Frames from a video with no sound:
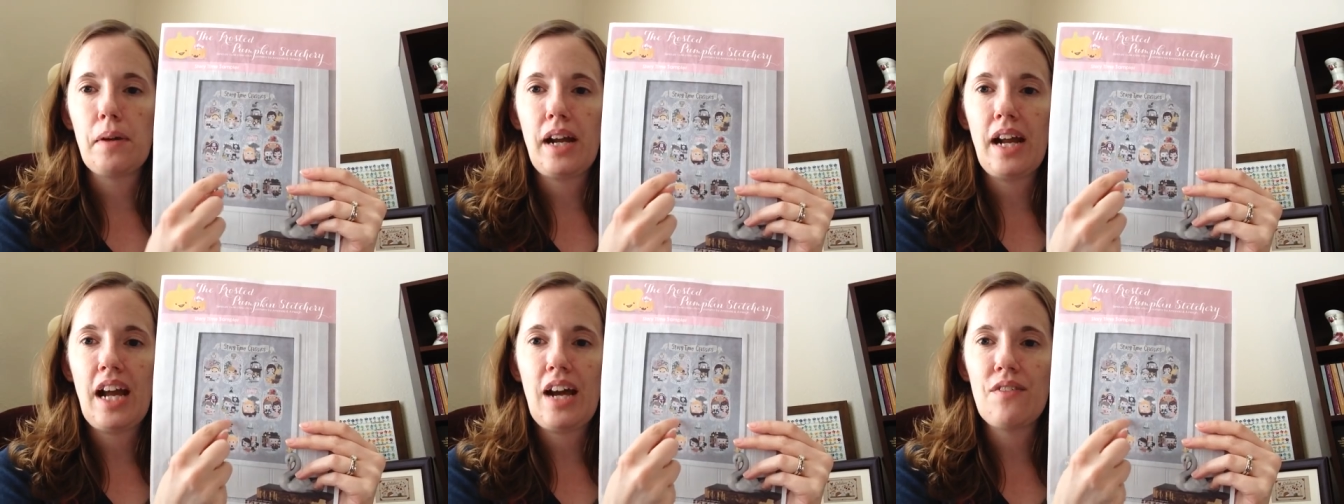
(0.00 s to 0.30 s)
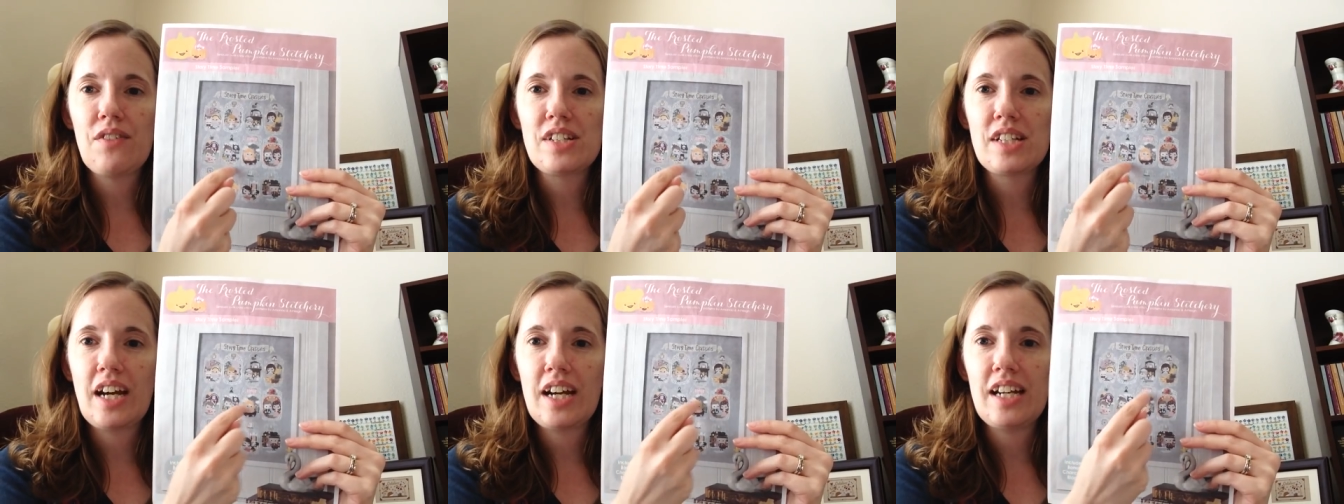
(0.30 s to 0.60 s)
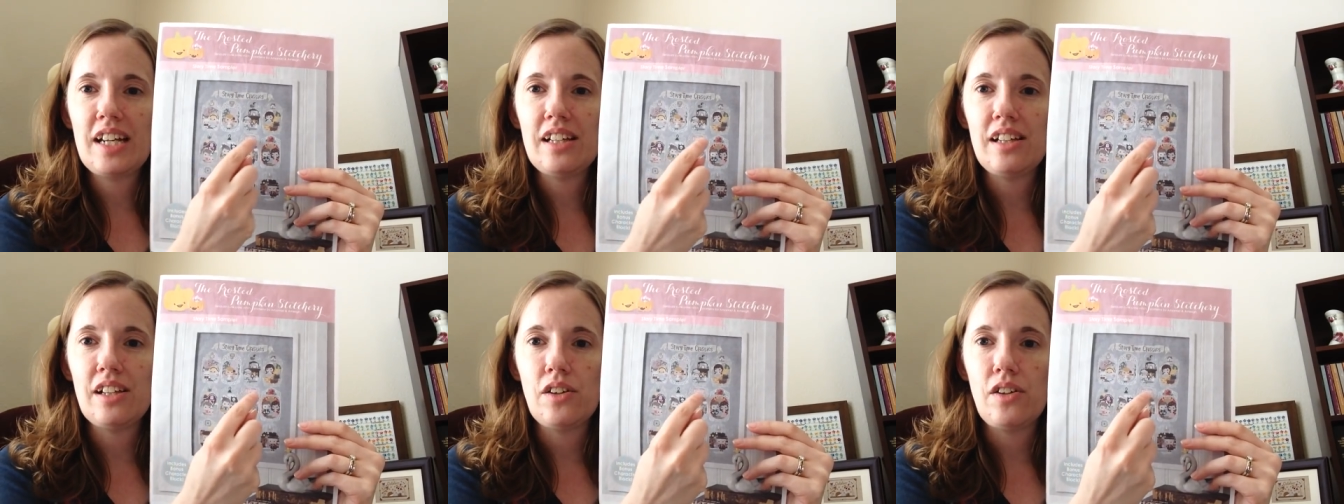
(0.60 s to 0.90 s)
but I have a
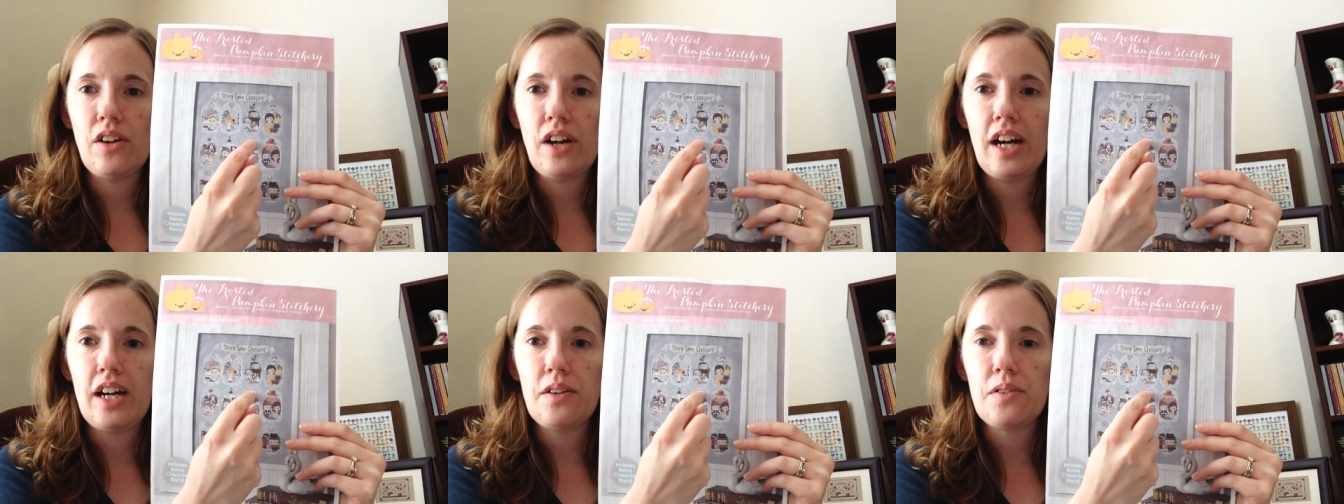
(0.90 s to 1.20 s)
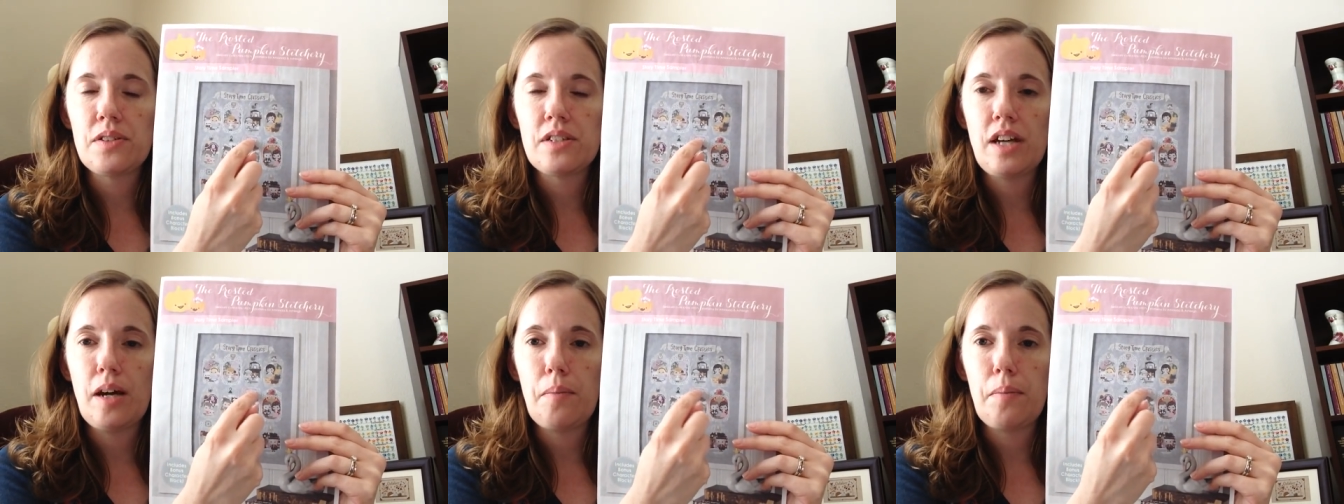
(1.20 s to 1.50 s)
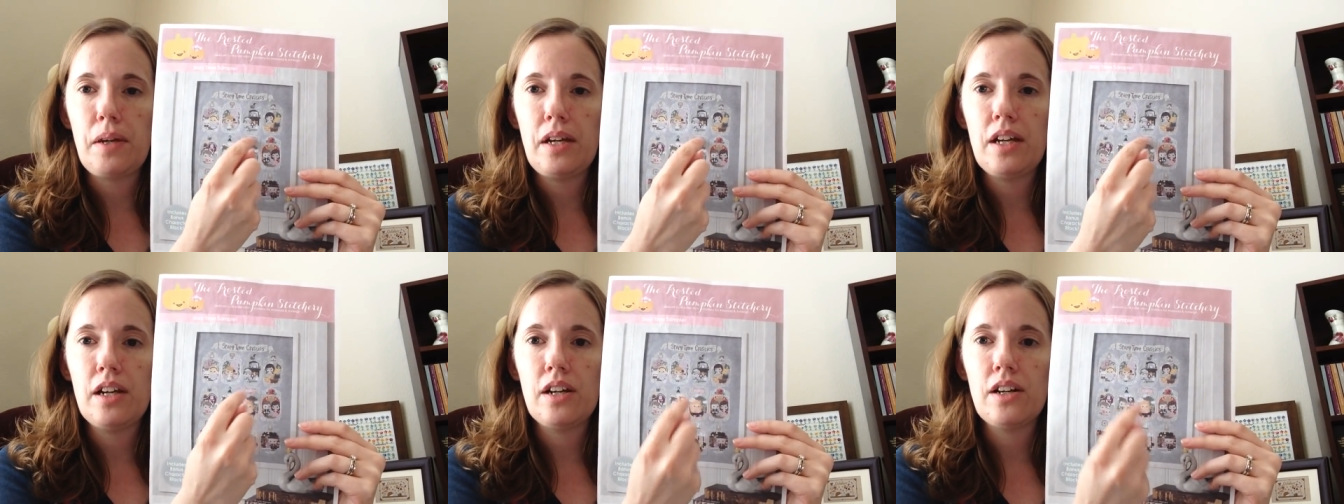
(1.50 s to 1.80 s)
tiny little house
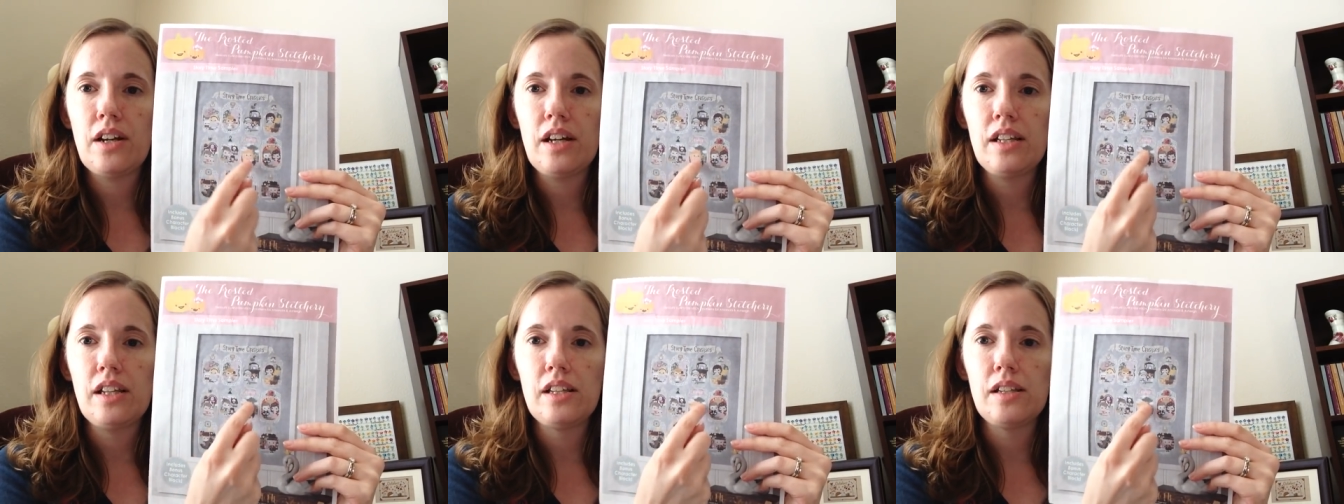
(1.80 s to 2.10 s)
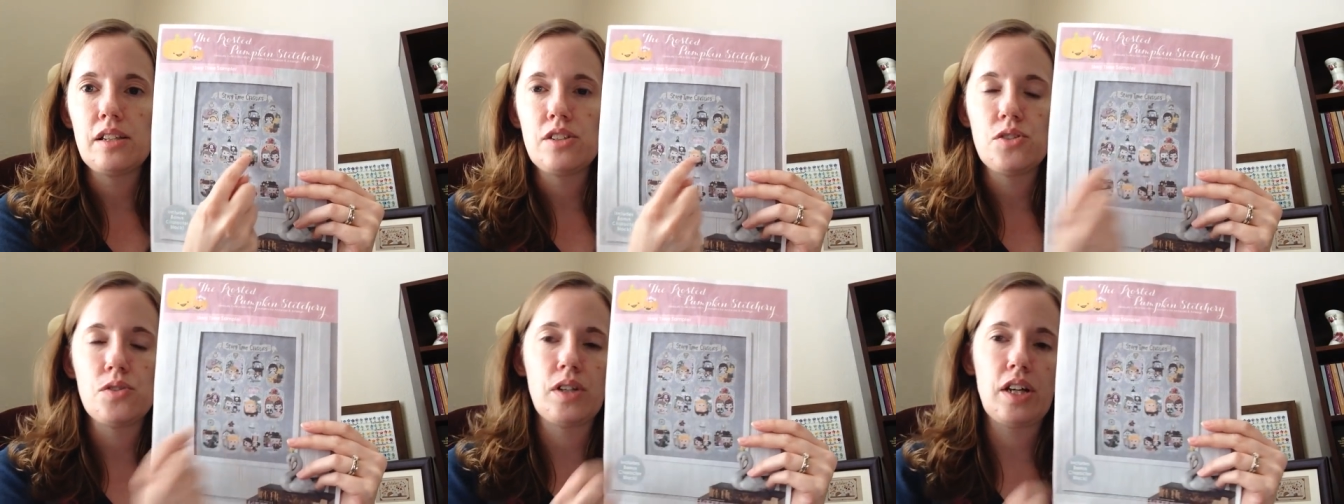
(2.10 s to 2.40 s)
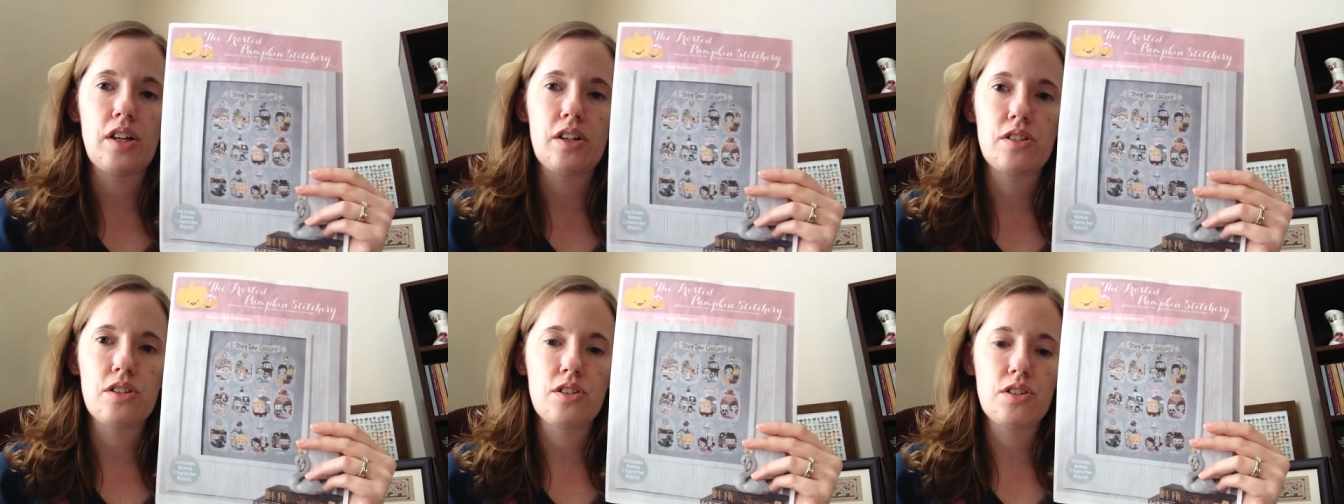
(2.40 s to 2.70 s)
up here and then the two
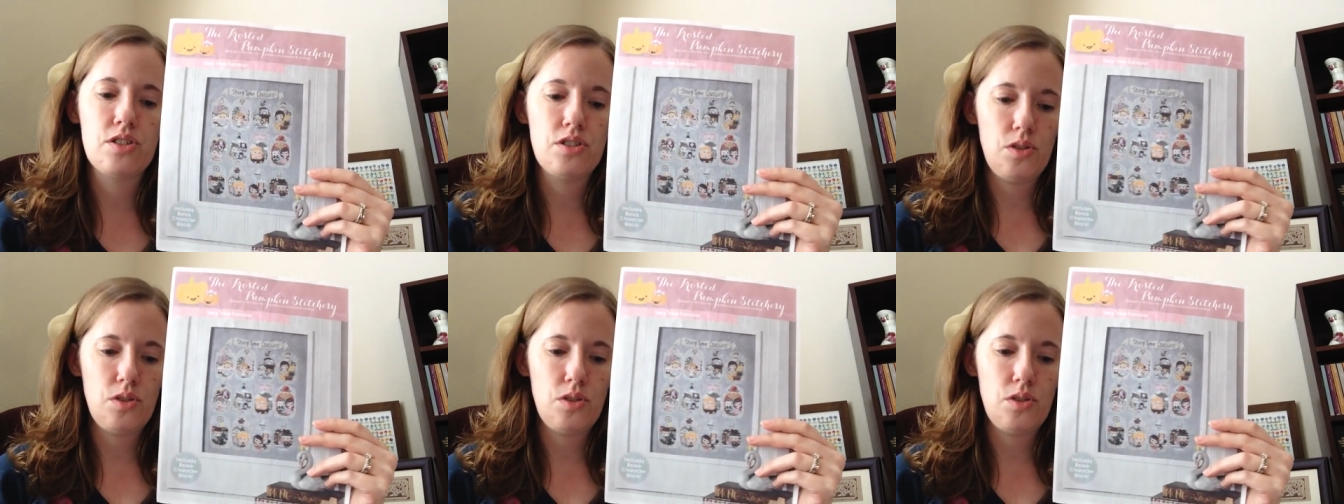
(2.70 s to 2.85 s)
characters.